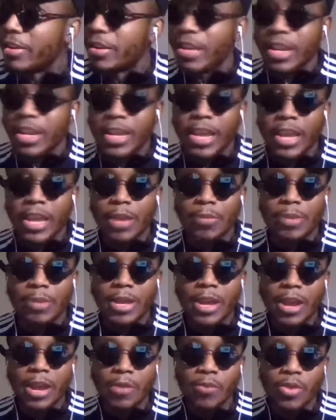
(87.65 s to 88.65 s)
You came
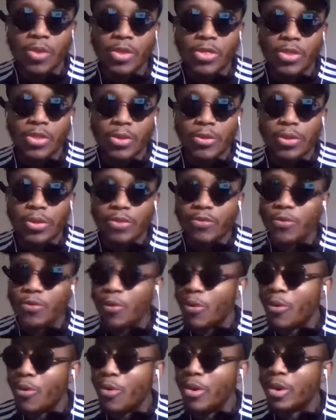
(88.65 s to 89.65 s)
in at
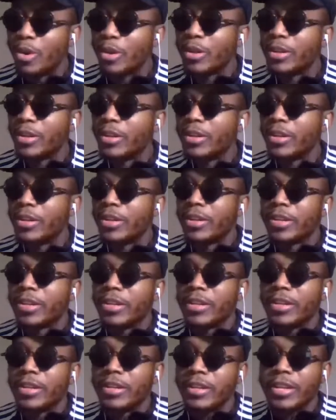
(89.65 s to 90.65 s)
134
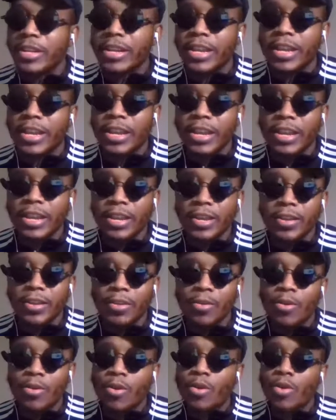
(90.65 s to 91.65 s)

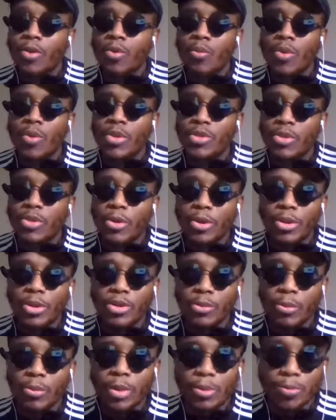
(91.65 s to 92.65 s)
or
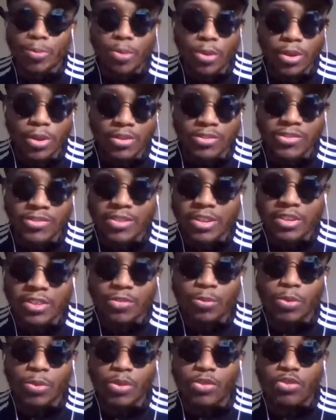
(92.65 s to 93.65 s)

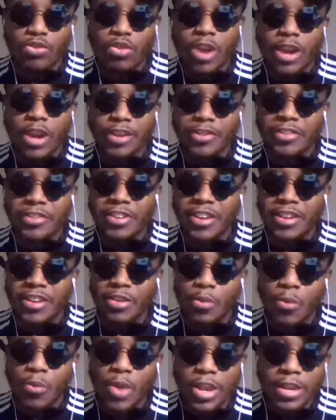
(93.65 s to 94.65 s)
133.6 when you try to shed
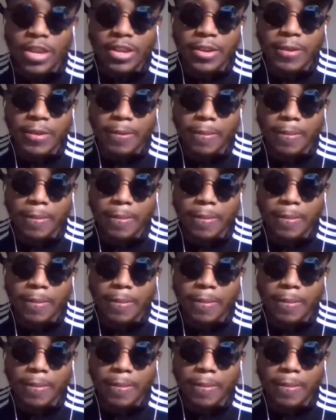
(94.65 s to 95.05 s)
the weight.